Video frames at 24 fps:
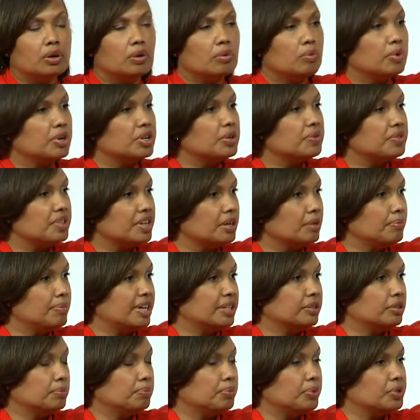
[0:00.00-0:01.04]
When you think
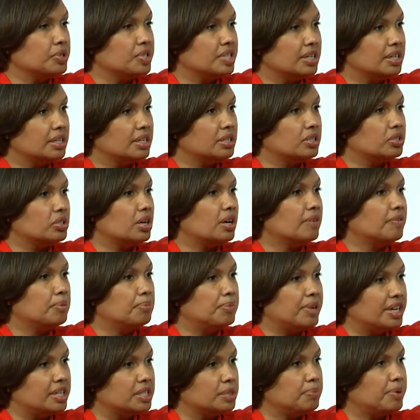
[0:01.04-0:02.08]
about the percentage of a base